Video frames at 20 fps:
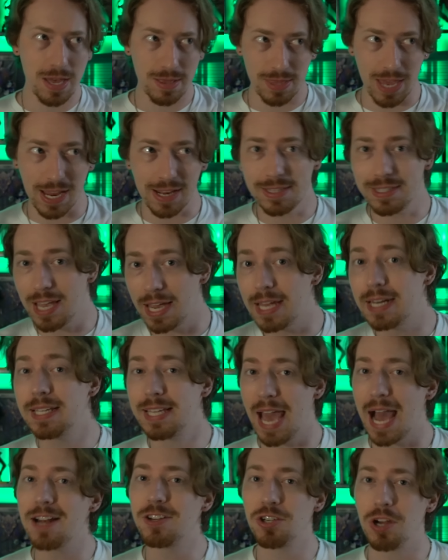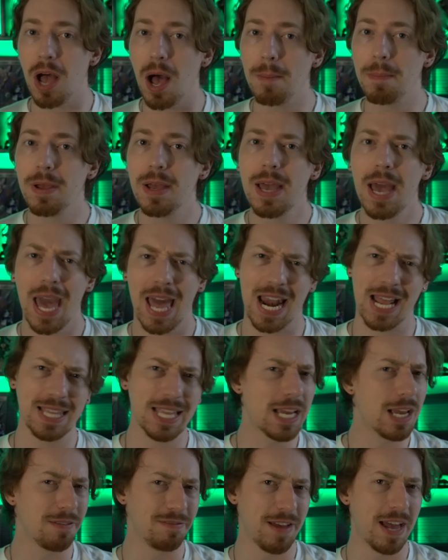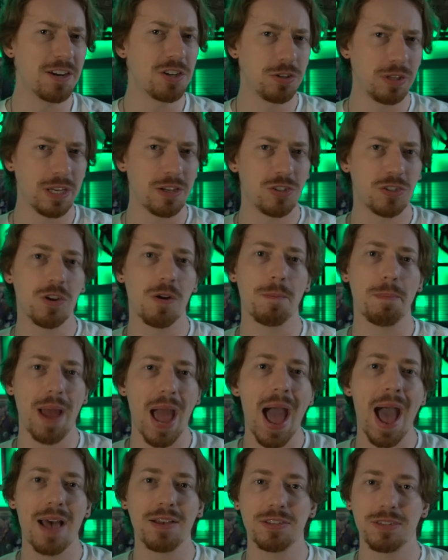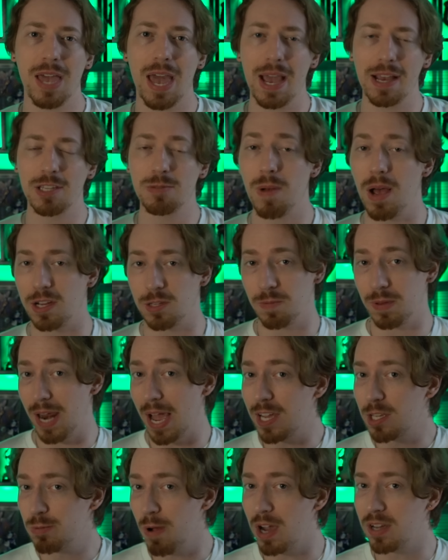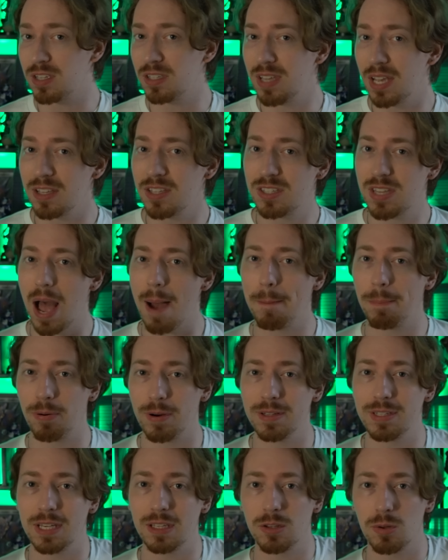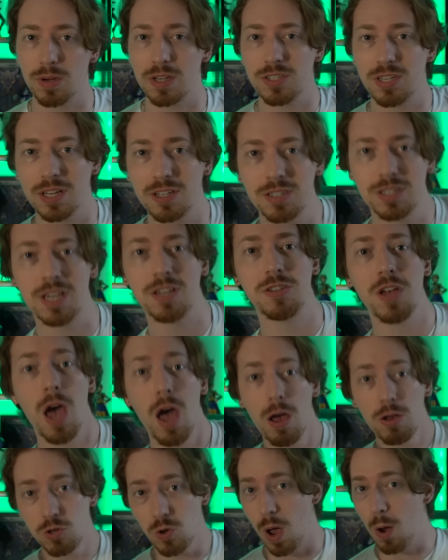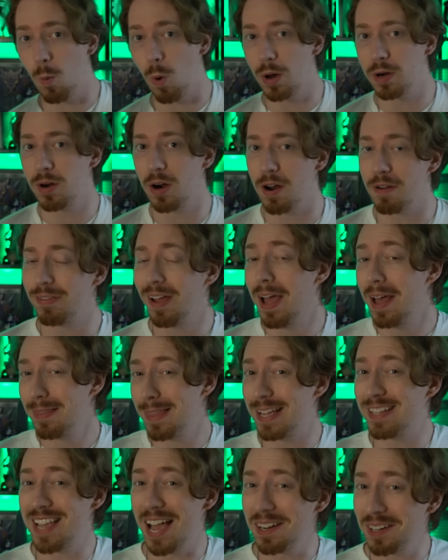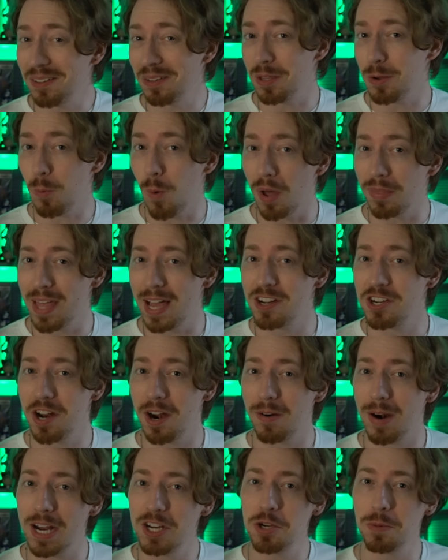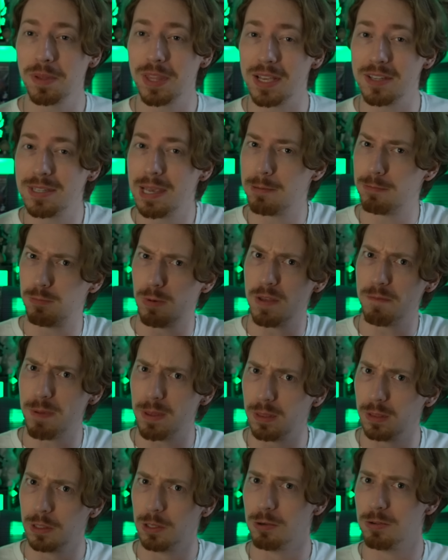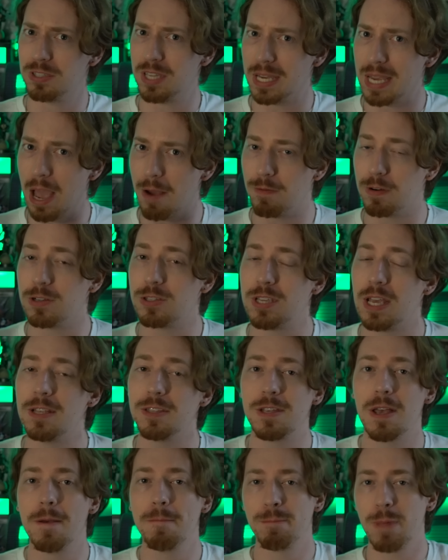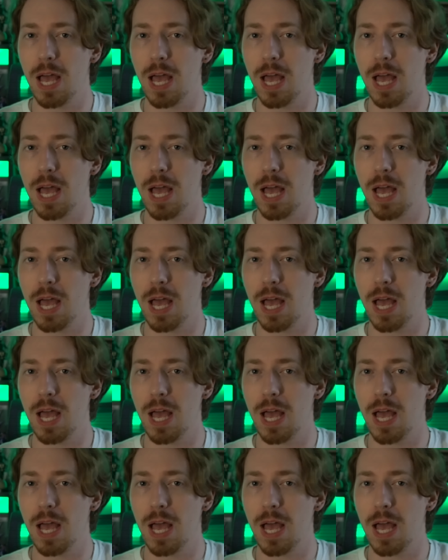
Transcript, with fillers: They did catch up and I think eventually surpassed Xbox, but Xbox did stop printing 360s. So I wonder if they technically won that generation, but they said, we've been losing ever since.